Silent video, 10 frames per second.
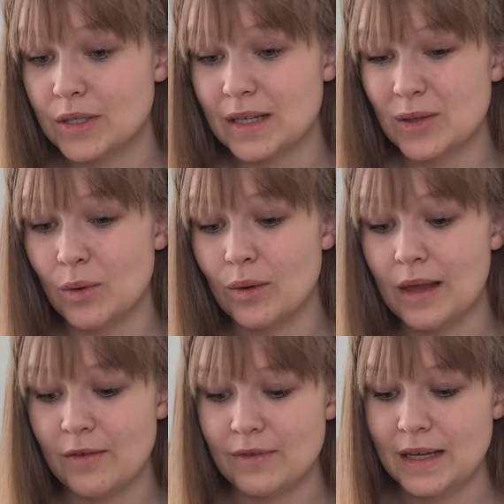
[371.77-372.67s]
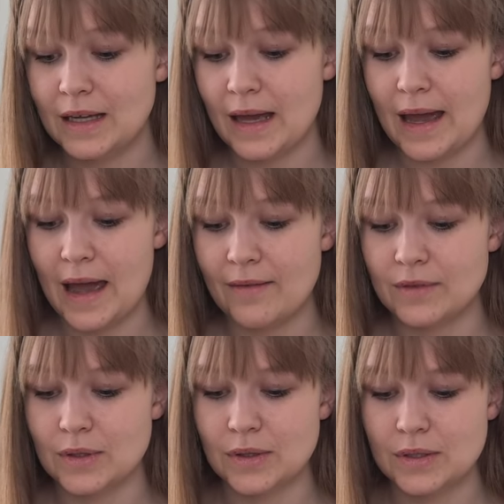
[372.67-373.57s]
at all. I feel I have
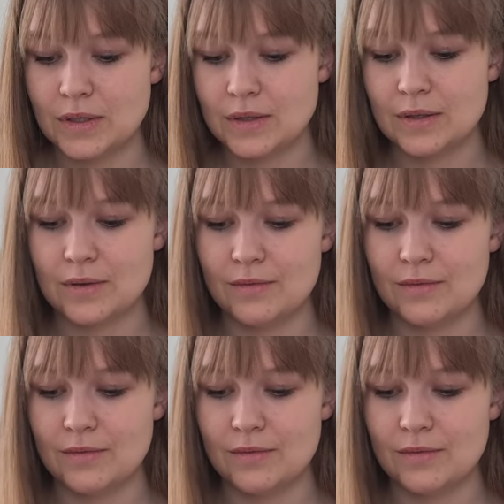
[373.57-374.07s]
not